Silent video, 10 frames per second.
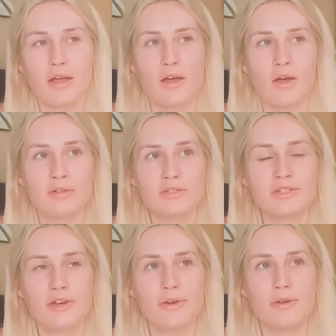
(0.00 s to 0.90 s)

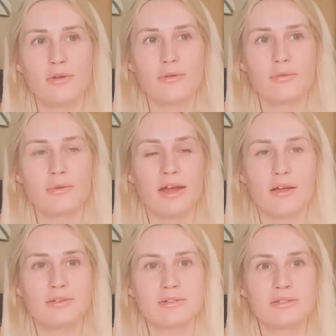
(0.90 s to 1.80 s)
Also, what
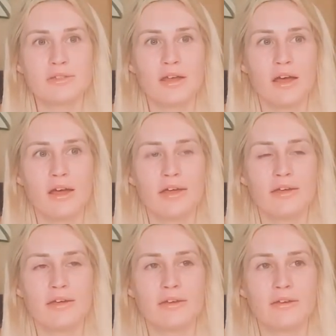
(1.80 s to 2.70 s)
else?
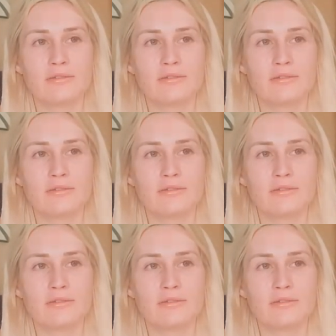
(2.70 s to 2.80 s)
I